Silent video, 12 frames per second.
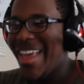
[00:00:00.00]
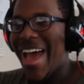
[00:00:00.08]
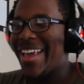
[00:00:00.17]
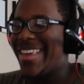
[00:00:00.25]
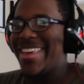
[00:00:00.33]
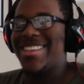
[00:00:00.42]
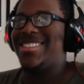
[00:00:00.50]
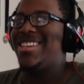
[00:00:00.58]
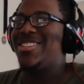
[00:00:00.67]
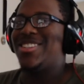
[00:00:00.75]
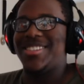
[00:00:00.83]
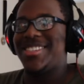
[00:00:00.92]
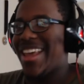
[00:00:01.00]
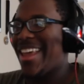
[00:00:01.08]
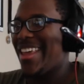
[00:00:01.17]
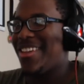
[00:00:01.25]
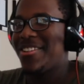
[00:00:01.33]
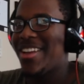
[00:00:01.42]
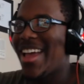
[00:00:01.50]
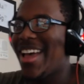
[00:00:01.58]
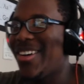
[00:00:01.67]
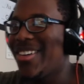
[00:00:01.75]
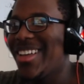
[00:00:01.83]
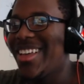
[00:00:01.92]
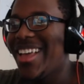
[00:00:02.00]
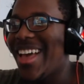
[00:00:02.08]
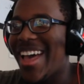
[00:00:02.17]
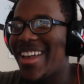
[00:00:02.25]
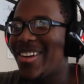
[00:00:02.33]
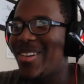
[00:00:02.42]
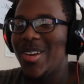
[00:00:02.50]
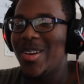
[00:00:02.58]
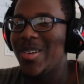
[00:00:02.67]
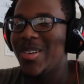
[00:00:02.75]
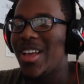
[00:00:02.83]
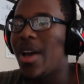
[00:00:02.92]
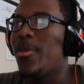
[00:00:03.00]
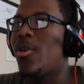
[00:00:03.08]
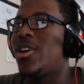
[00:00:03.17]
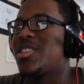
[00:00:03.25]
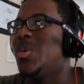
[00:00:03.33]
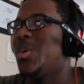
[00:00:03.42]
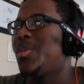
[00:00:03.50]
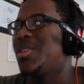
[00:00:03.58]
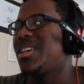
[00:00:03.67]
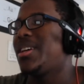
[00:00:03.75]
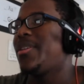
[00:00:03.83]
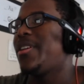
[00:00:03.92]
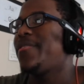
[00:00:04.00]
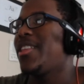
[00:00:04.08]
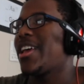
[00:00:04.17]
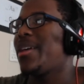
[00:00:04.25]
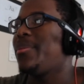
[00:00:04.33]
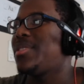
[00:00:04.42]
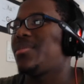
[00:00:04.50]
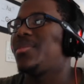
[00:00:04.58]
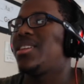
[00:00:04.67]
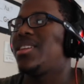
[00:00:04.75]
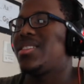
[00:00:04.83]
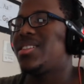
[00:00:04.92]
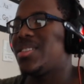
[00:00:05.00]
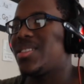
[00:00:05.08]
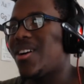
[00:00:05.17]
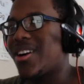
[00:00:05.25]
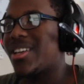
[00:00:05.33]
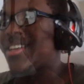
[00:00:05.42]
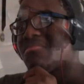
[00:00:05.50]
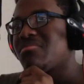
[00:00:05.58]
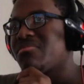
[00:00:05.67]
I guess they just stay here now. I don't know. I'm gonna watch it one more time. I feel like I missed something because I was talking.